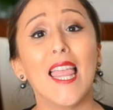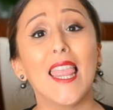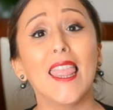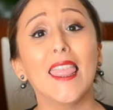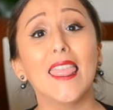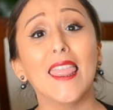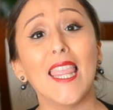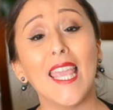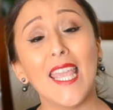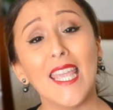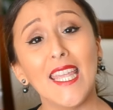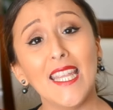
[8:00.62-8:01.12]

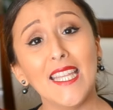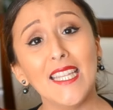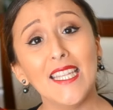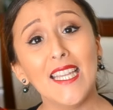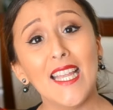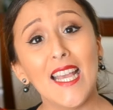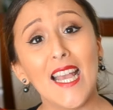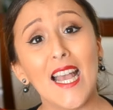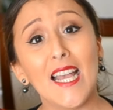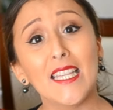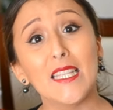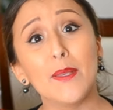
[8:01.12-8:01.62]
late
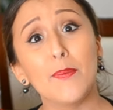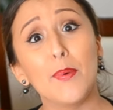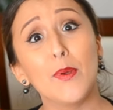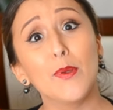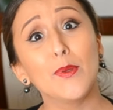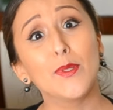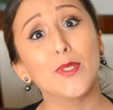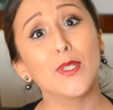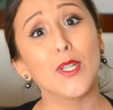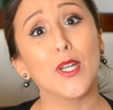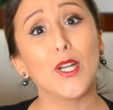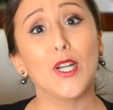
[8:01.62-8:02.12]
as
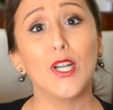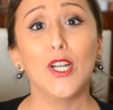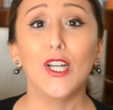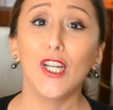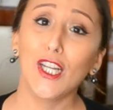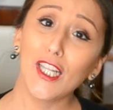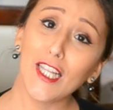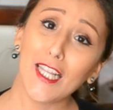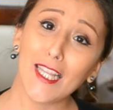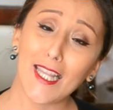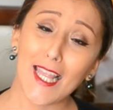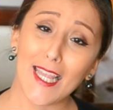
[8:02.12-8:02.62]
opposed to
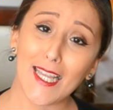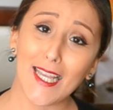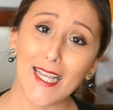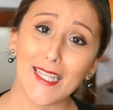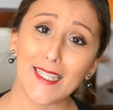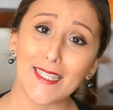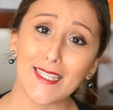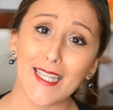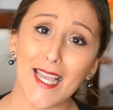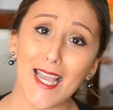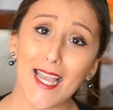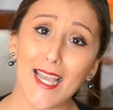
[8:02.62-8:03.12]
early, like
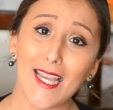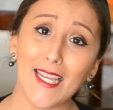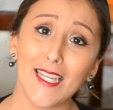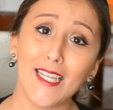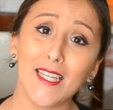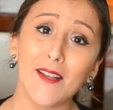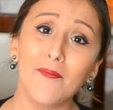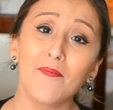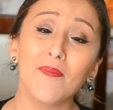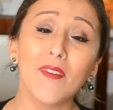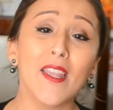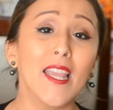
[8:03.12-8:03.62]
I
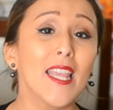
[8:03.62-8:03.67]
said?